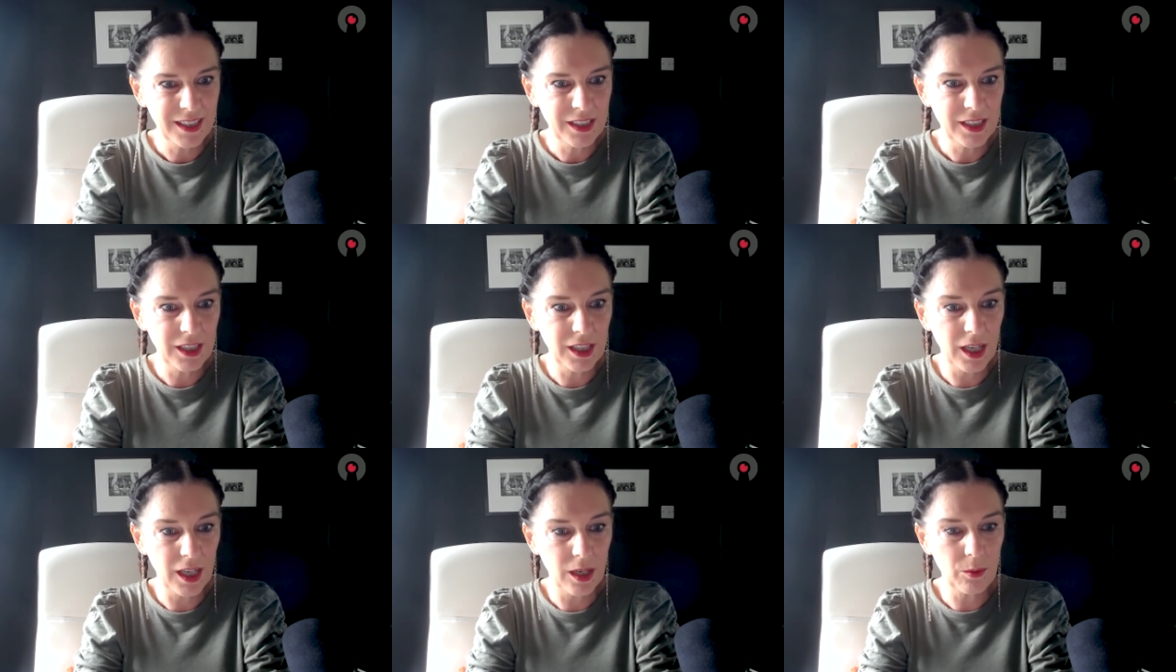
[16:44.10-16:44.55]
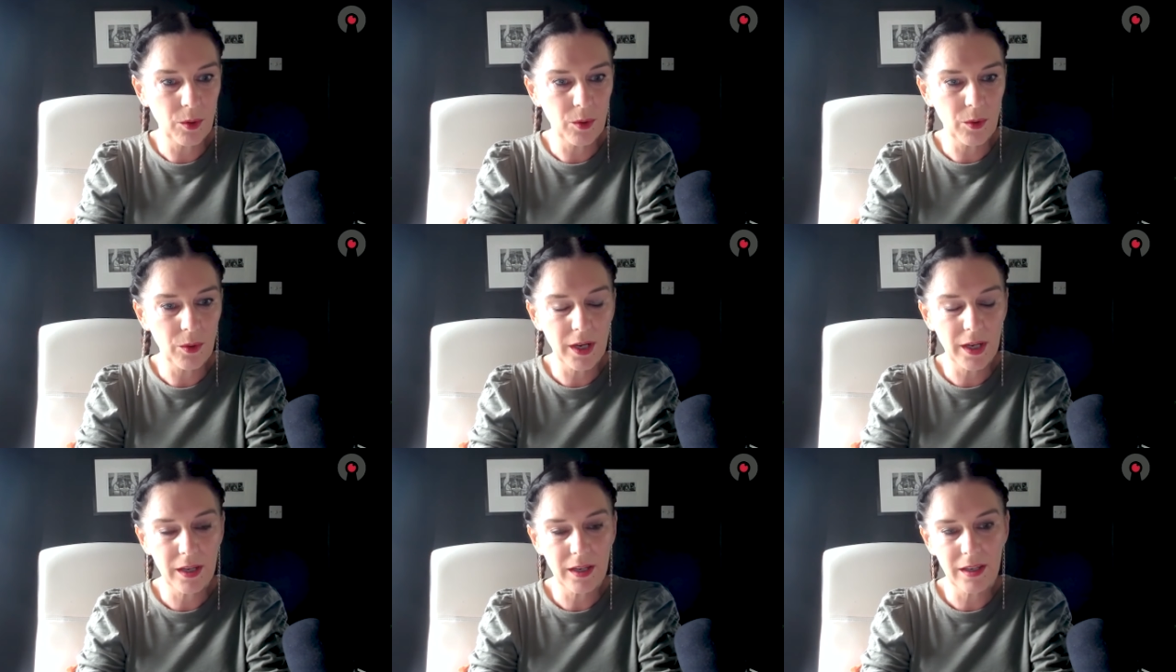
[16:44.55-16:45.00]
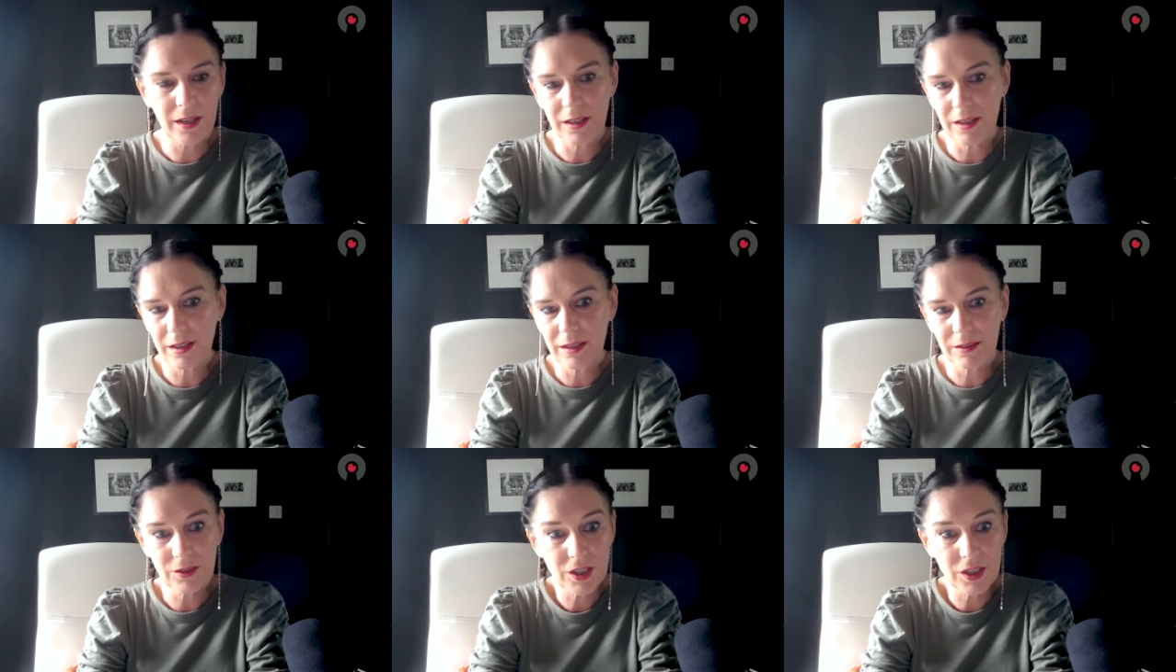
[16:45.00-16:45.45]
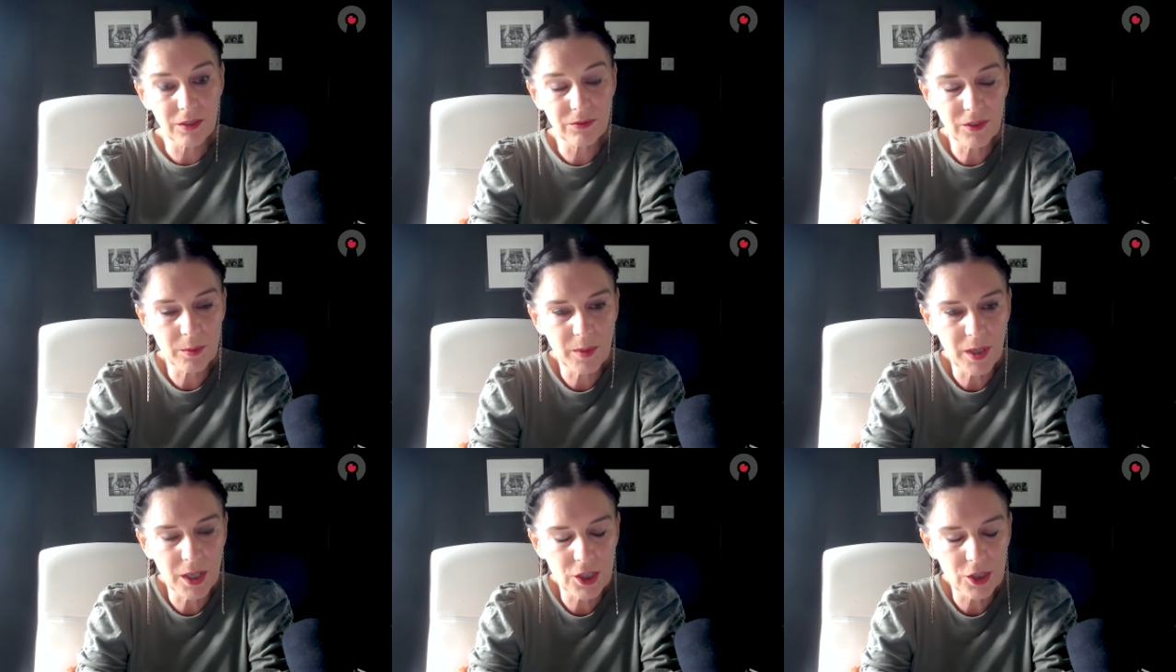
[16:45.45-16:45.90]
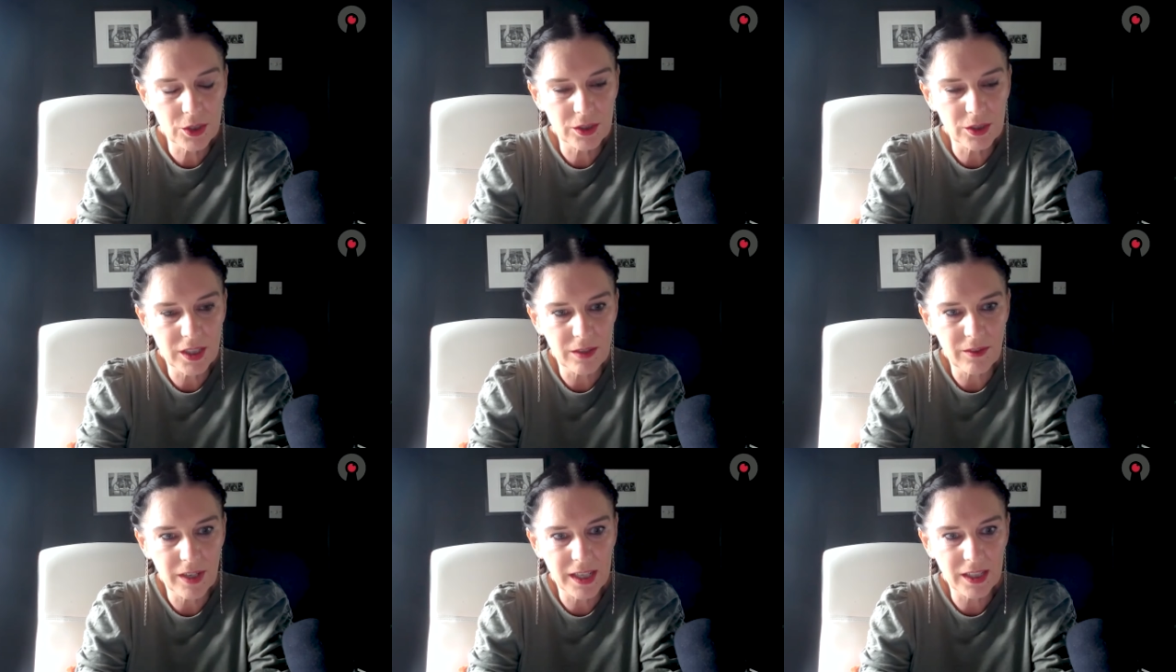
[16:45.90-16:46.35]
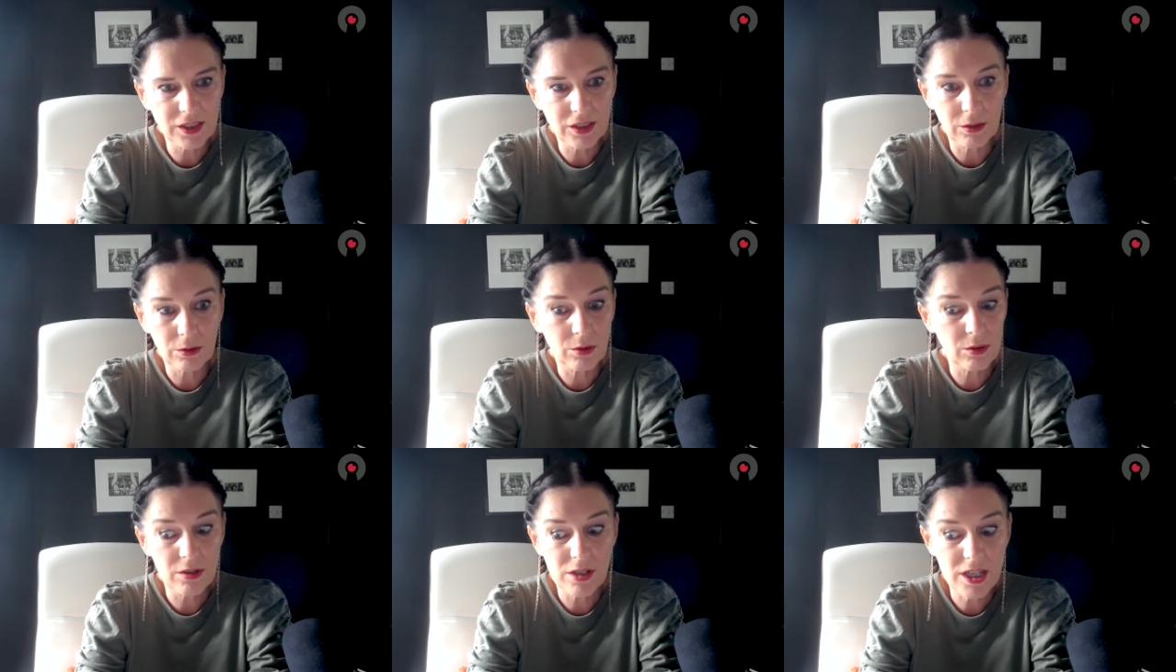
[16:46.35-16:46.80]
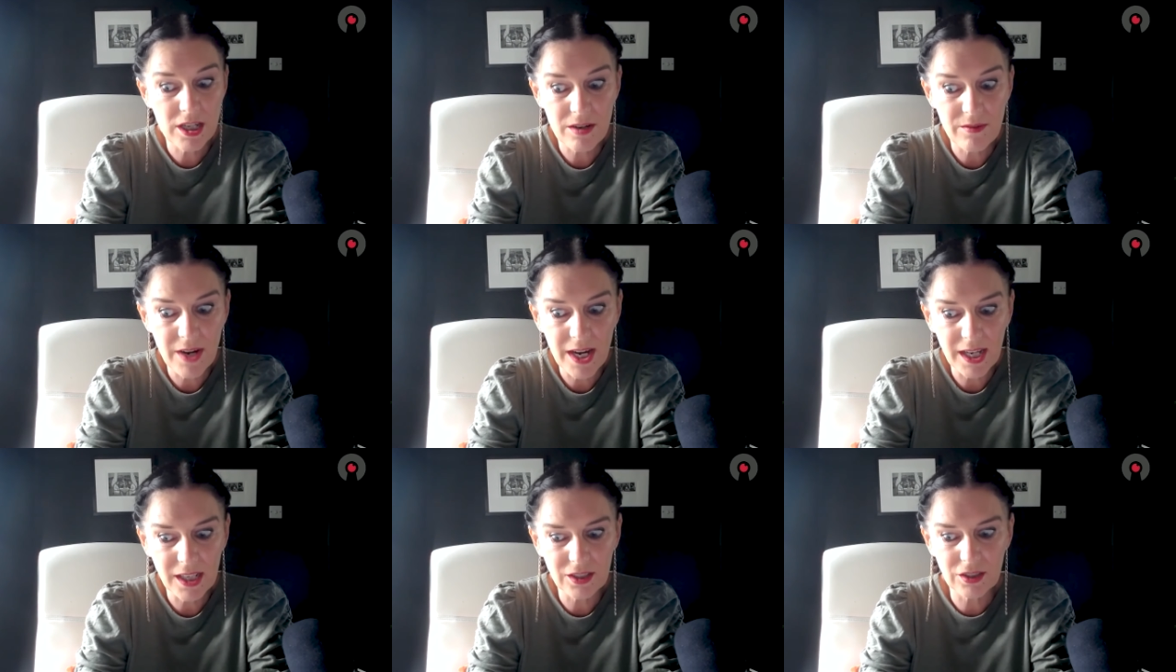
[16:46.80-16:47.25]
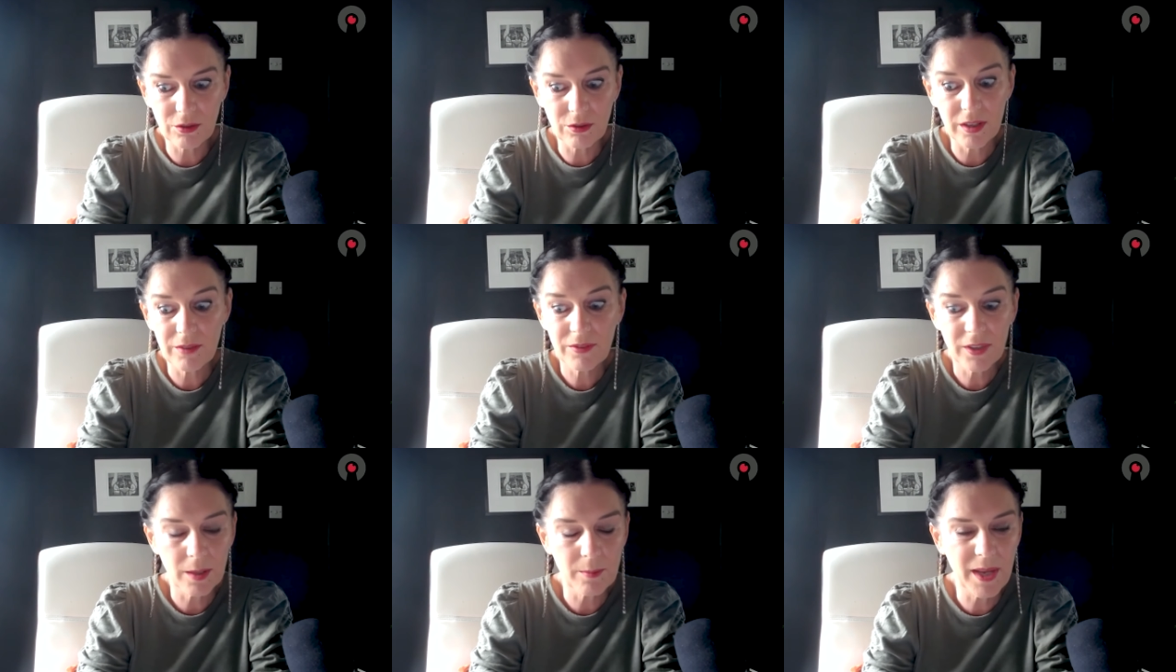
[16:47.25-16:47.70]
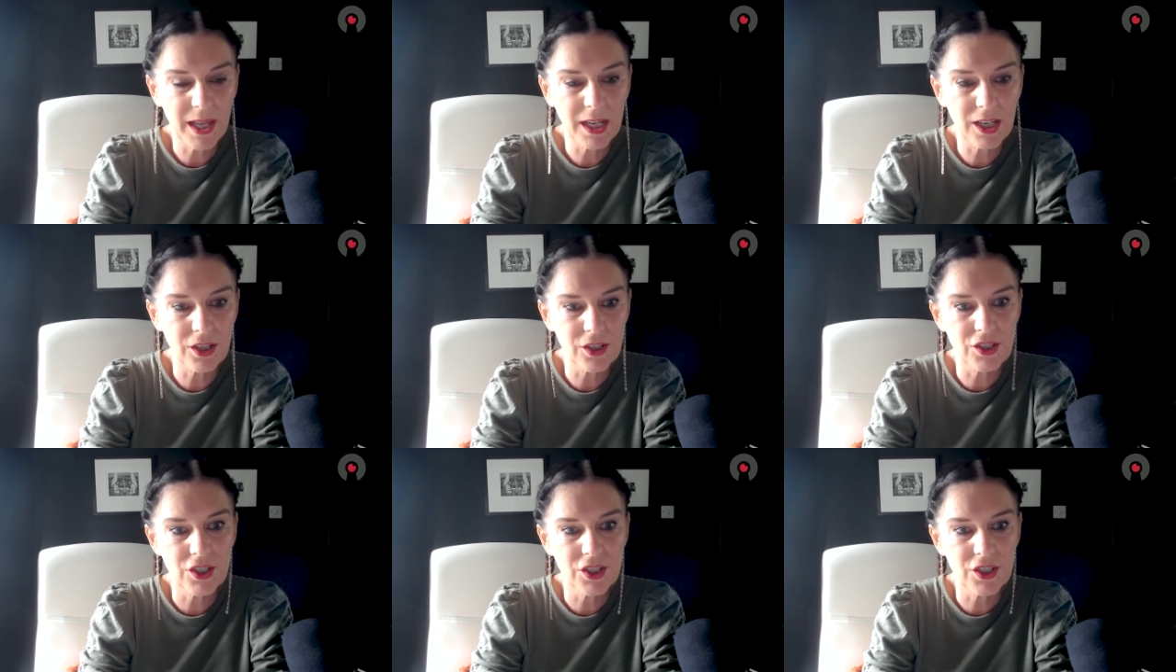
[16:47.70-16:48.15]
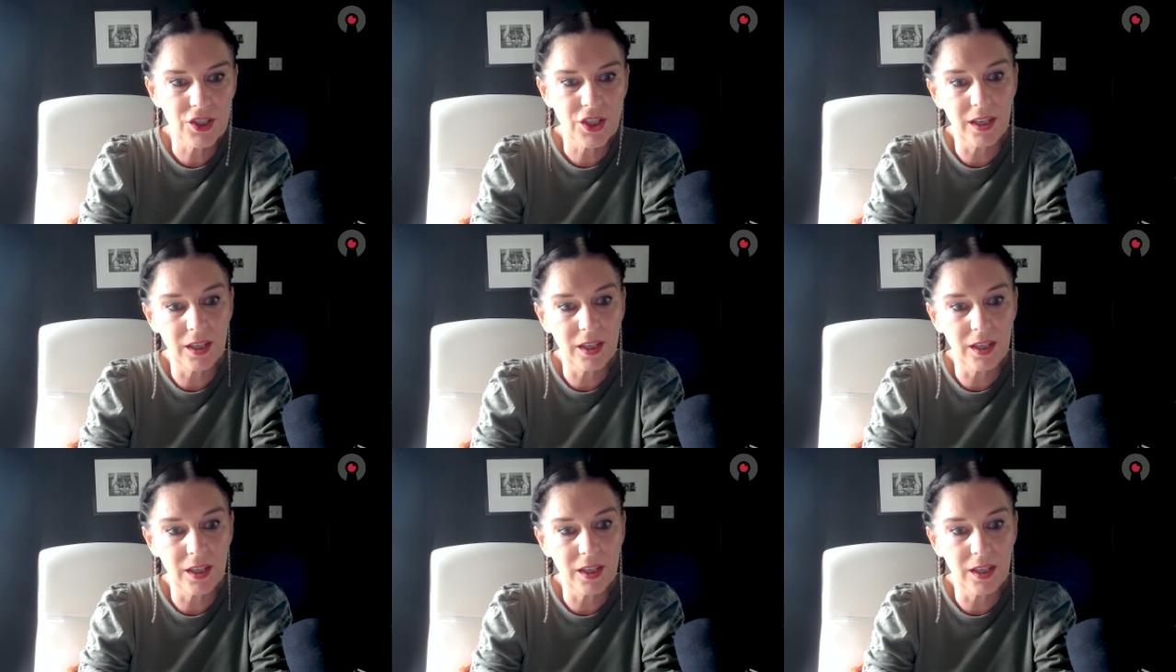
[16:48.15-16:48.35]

you know, or a, a chief commercial director, or a director, or even a manager,